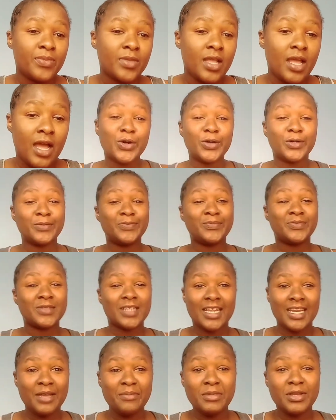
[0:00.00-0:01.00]
So
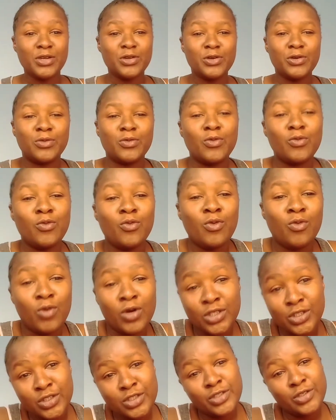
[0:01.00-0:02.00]
let me know,
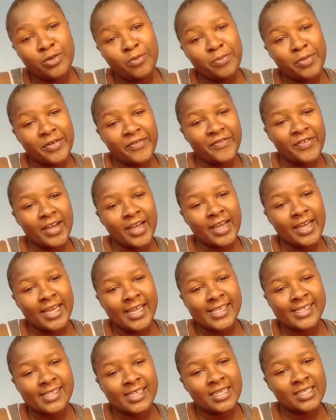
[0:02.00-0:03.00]
what do you prefer
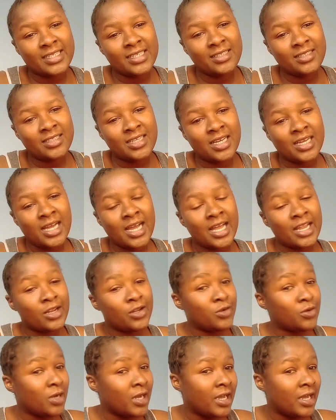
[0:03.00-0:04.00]
as a writer?
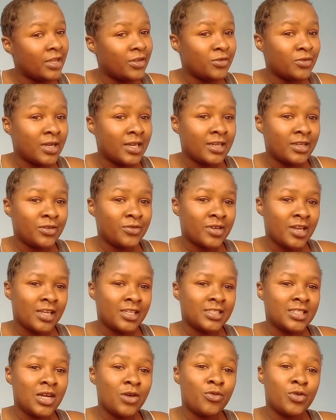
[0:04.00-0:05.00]
Are you a new
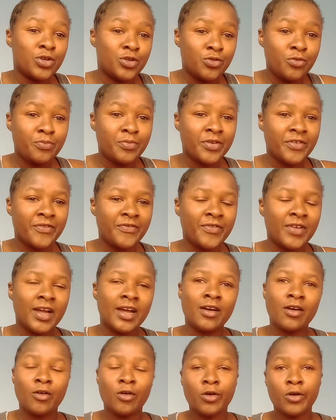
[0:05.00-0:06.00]
writer? What do you
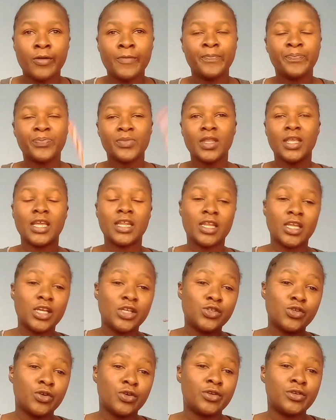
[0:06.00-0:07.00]
prefer? Or in
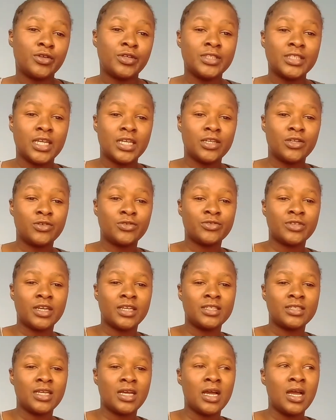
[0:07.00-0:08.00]
case you're not a new
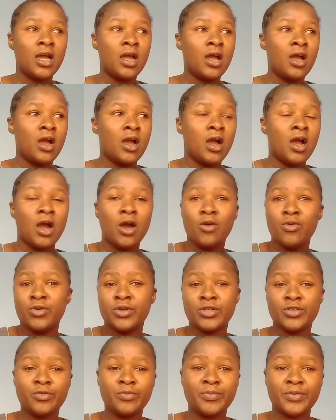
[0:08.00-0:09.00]
writer, how
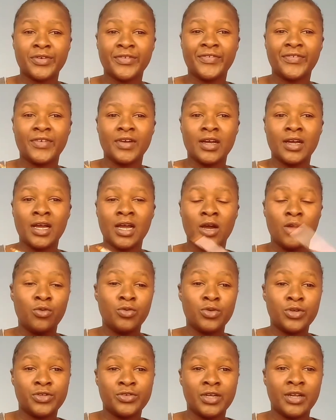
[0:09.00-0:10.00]
would you prefer? How
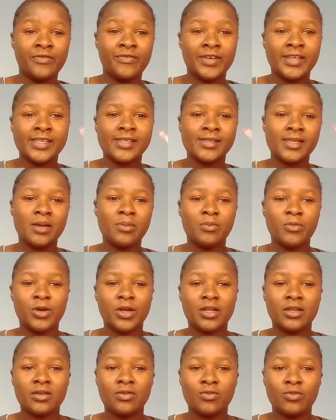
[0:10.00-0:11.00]
would you advise someone?